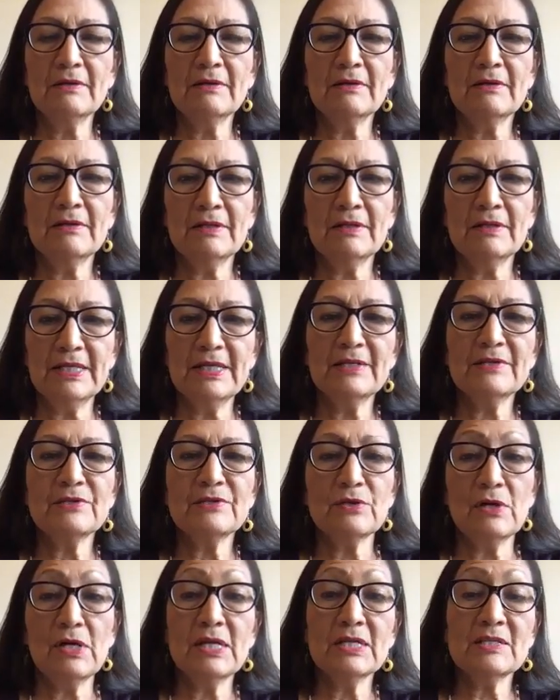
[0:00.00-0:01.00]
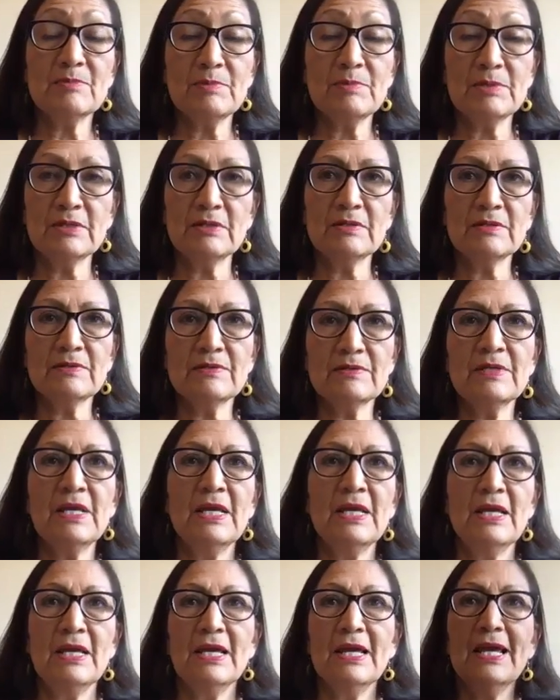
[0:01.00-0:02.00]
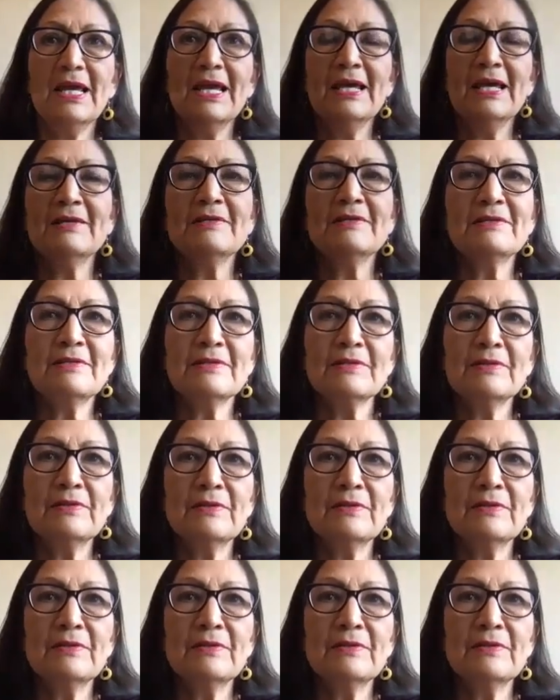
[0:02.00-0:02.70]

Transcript: clinics or hospitals, and